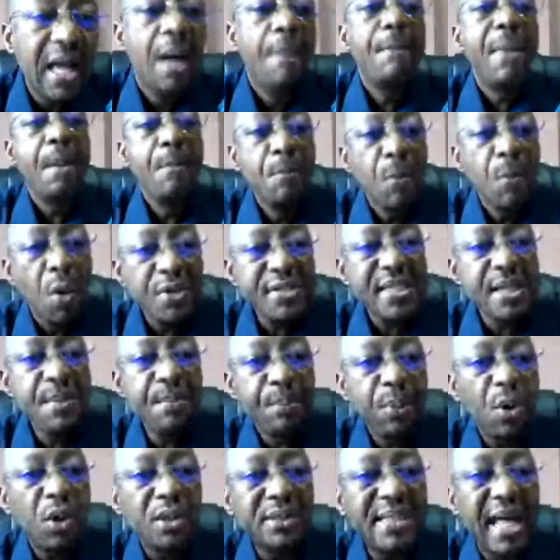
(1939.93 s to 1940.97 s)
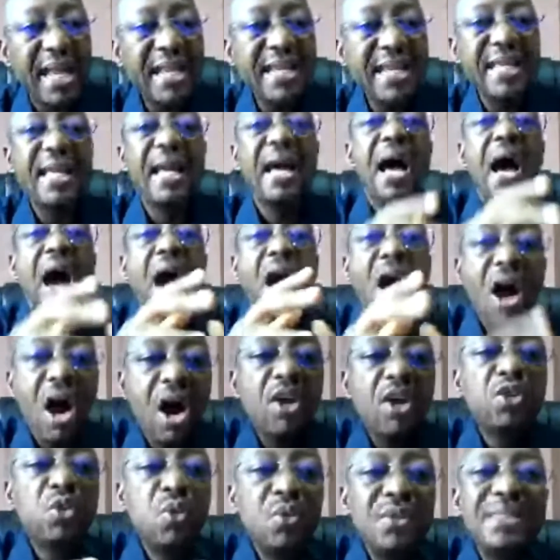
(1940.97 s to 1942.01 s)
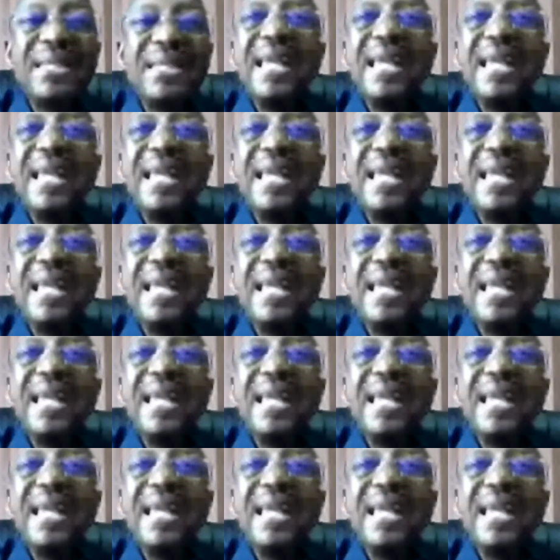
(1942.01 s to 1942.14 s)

But most importantly, how do